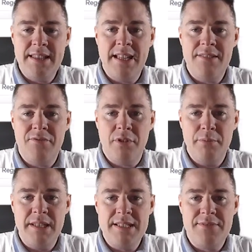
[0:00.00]
that from
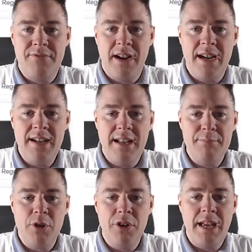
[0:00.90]
this file. I'm
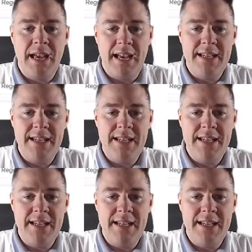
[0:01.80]
going to add